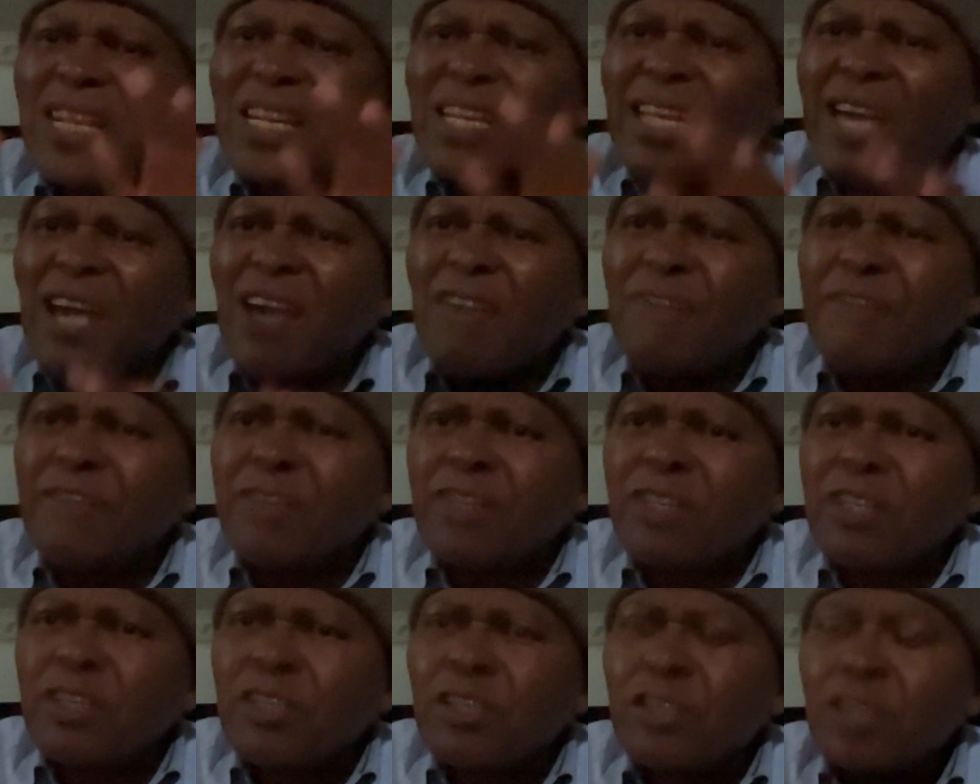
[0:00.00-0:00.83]

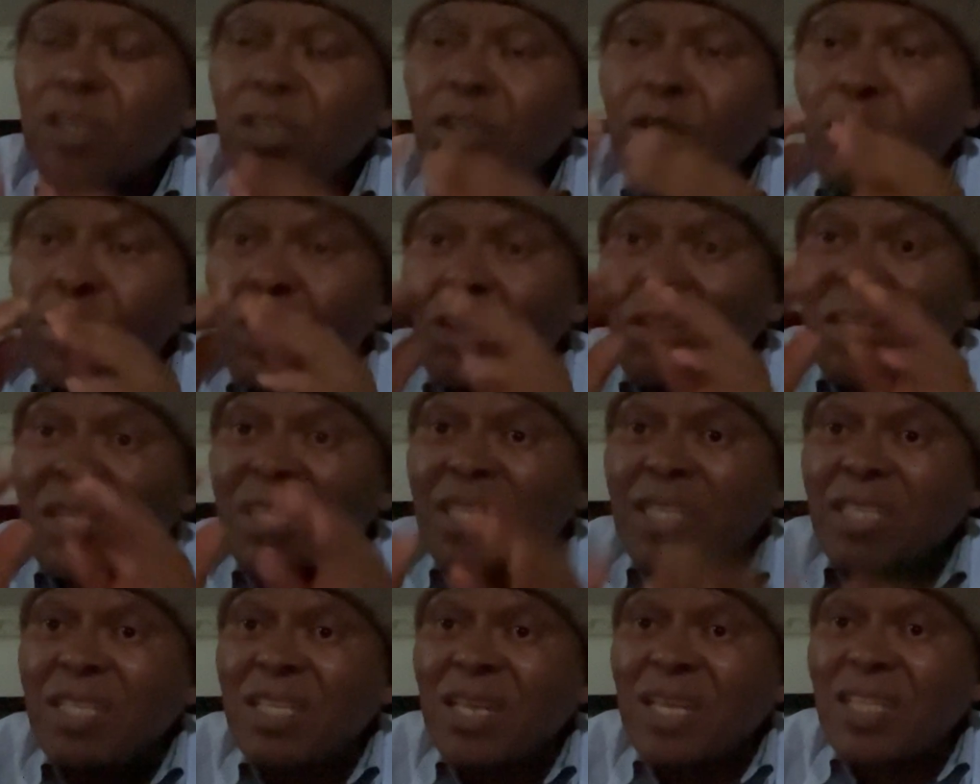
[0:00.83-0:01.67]
cavities. You know, the
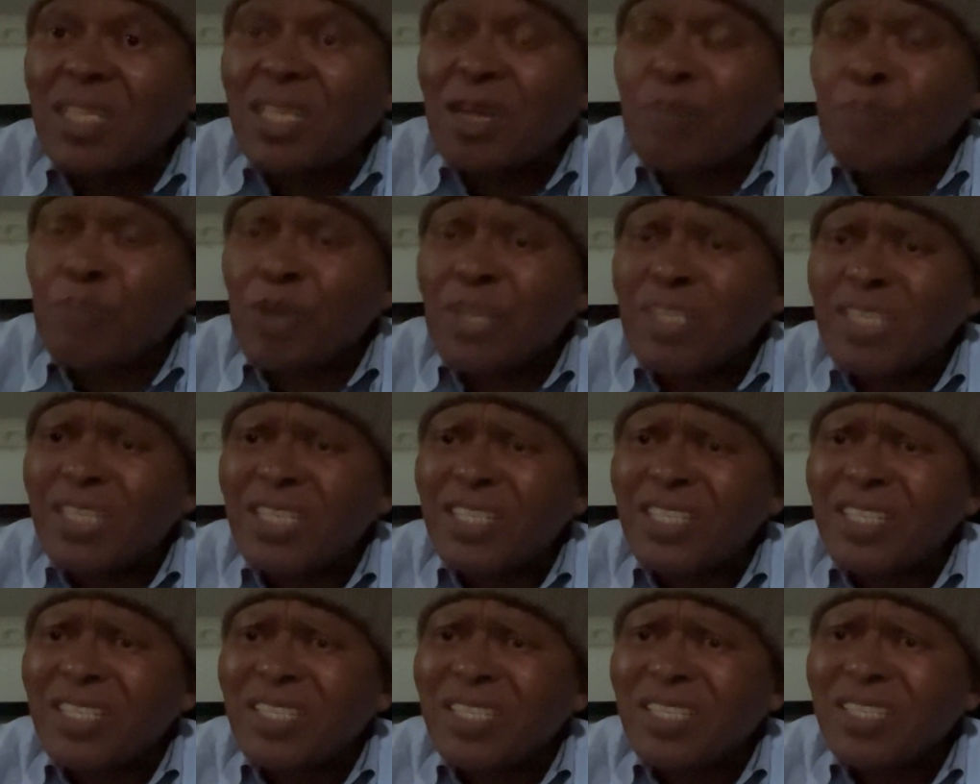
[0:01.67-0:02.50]
nasal
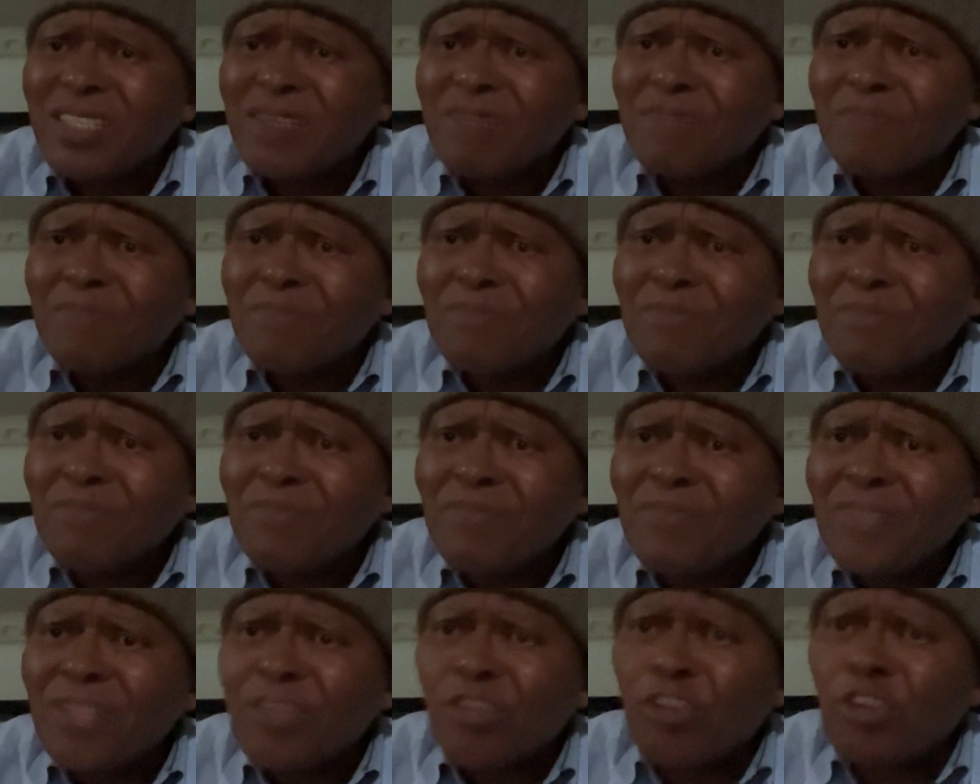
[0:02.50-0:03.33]
passages.
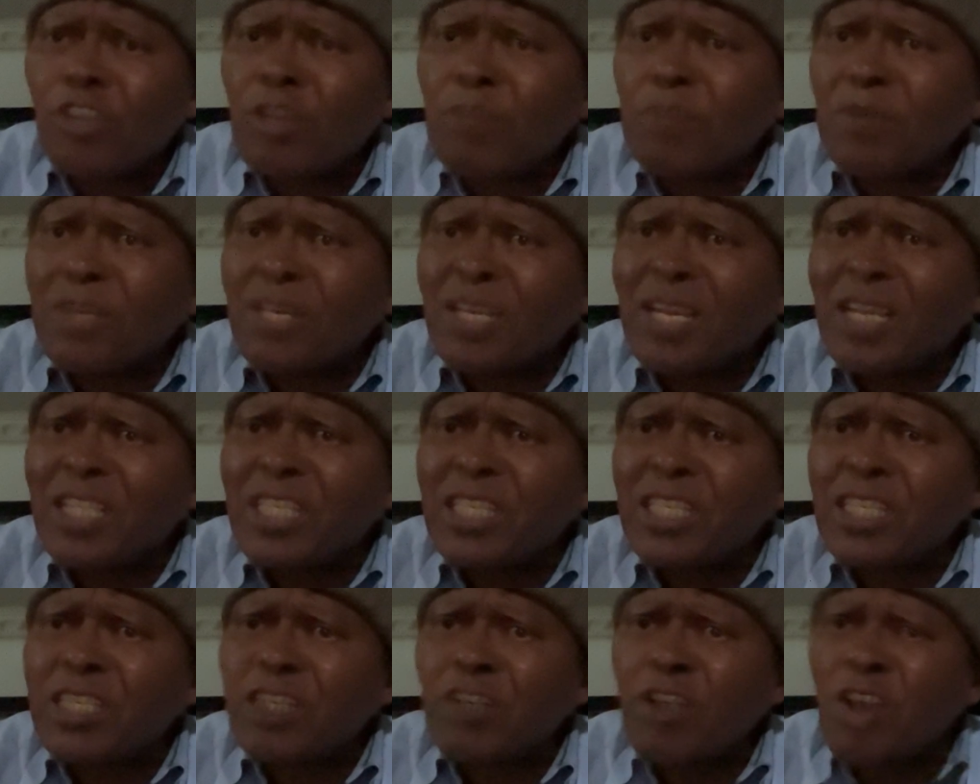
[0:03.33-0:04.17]
It's going to be
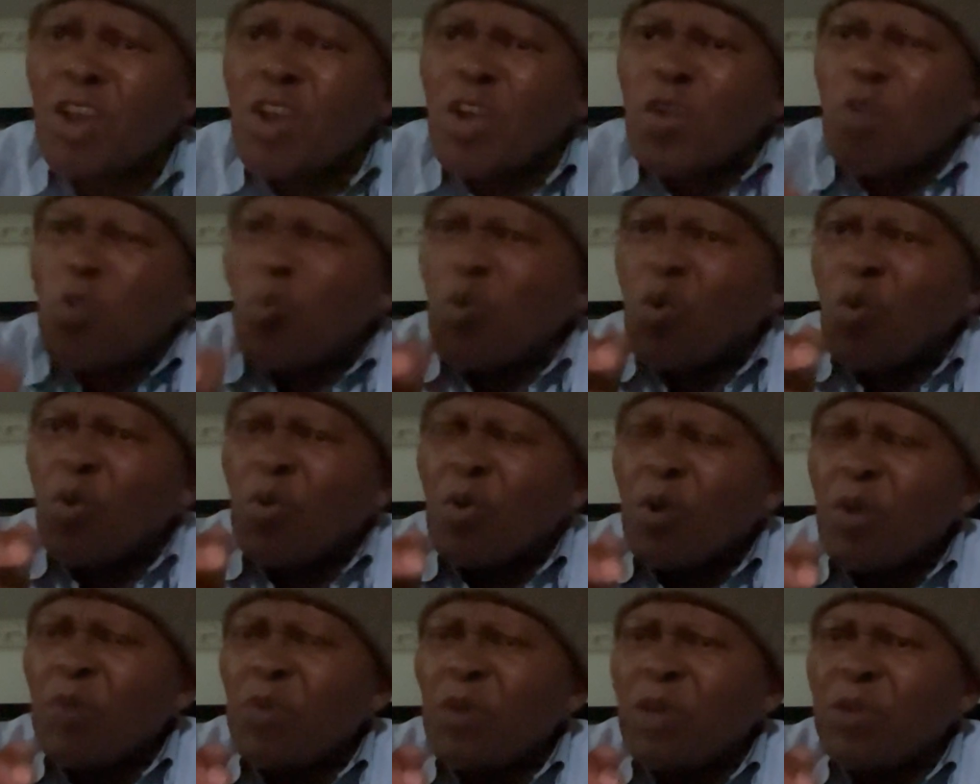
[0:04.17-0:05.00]
regurgitation.
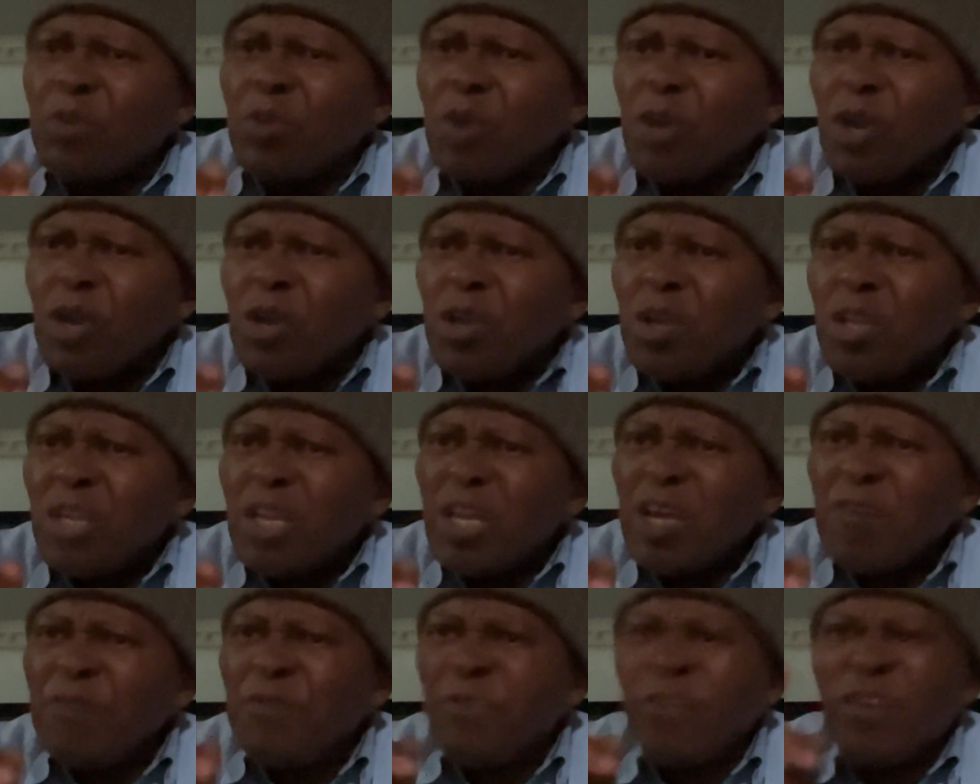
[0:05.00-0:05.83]

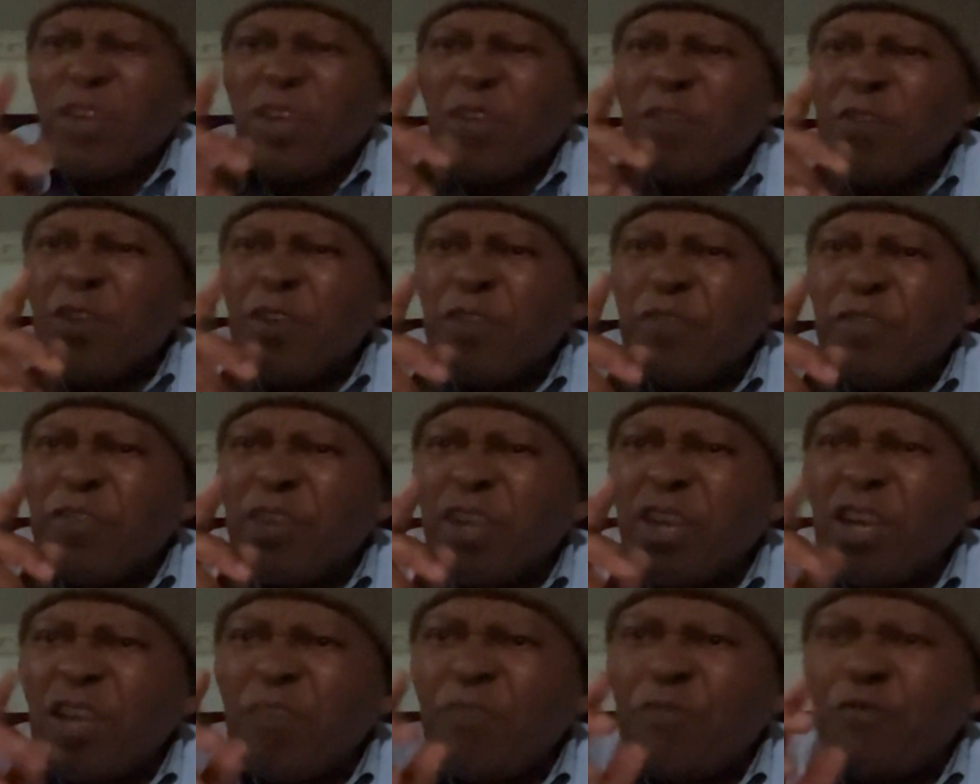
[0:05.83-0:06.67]

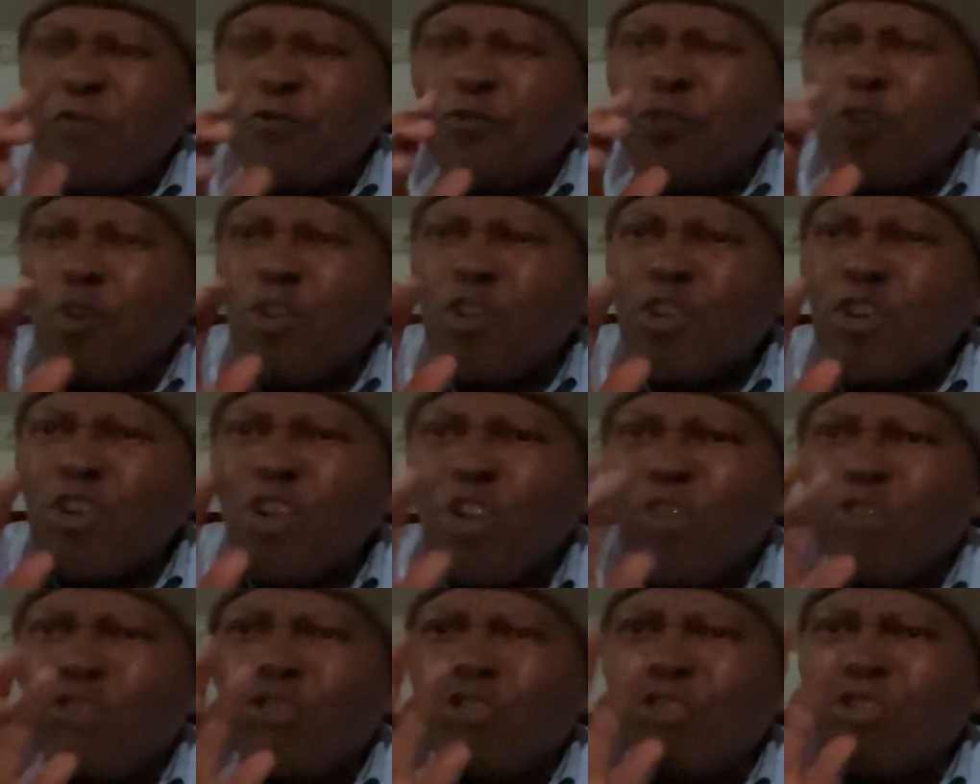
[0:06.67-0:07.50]
If food
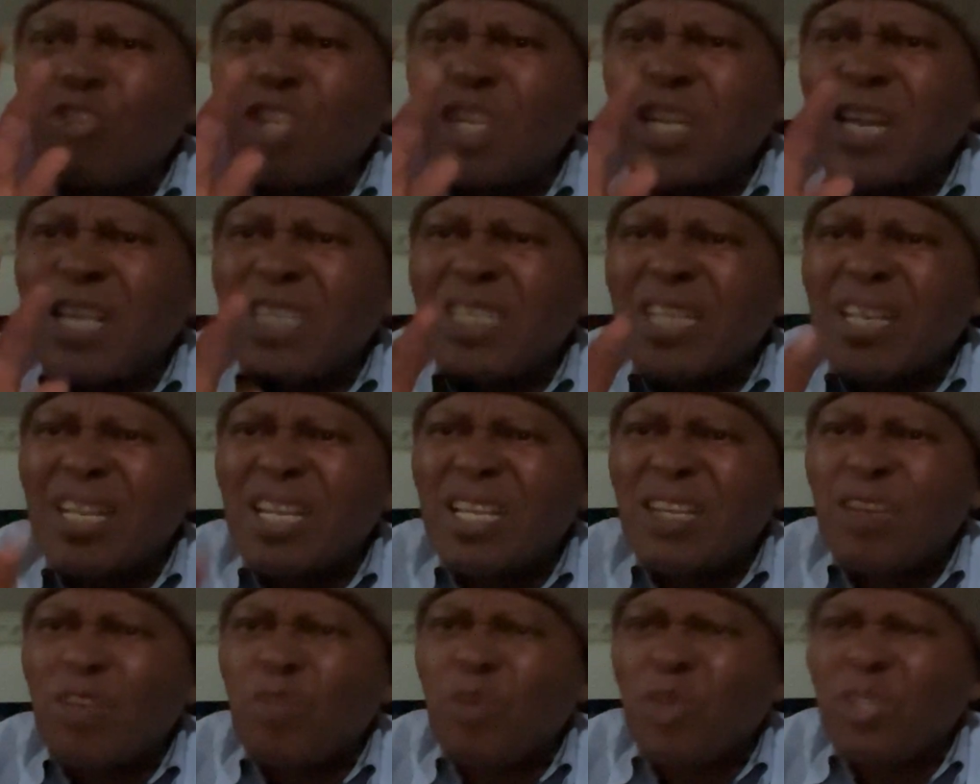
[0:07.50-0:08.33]
goes through the nasal
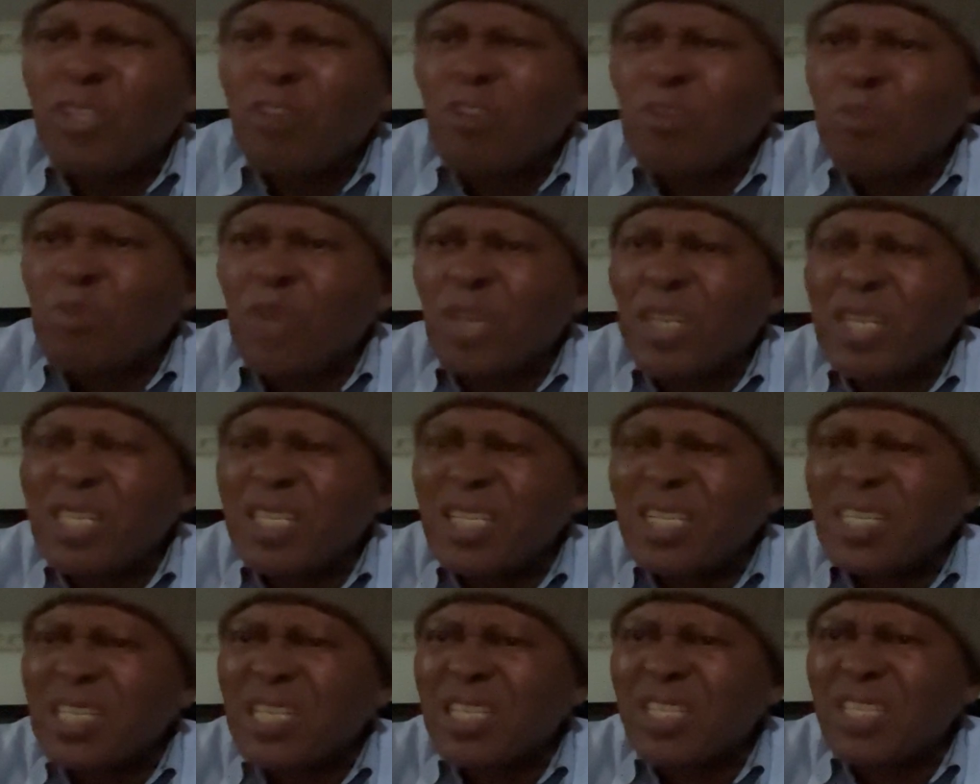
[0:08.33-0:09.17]
area, what is
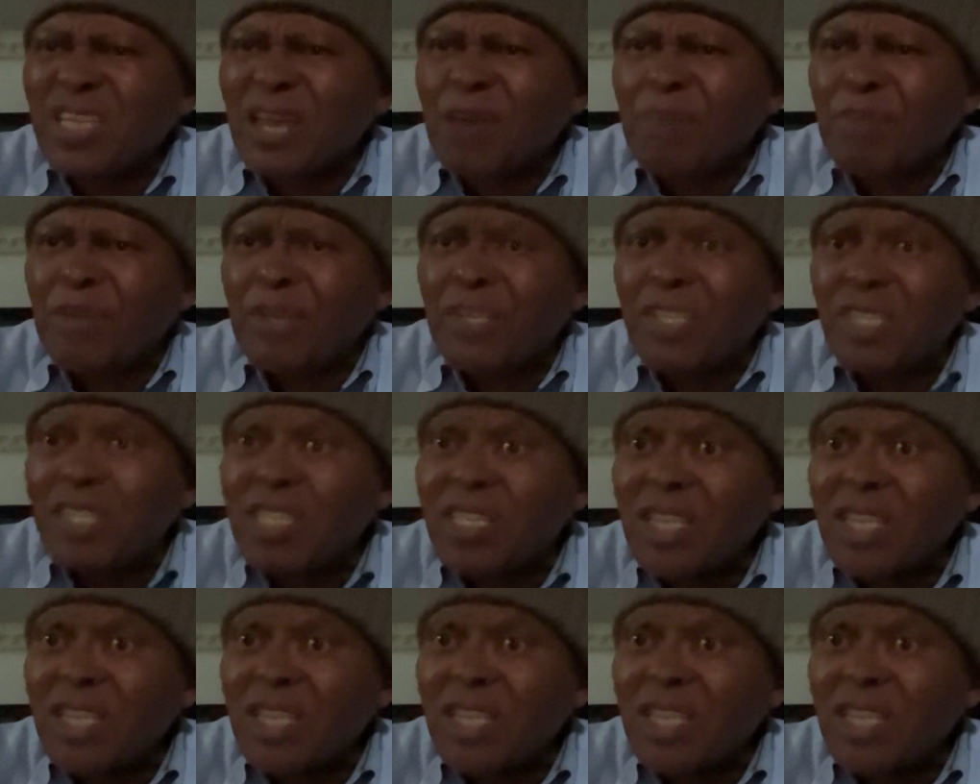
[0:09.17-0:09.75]
it disturbing? It's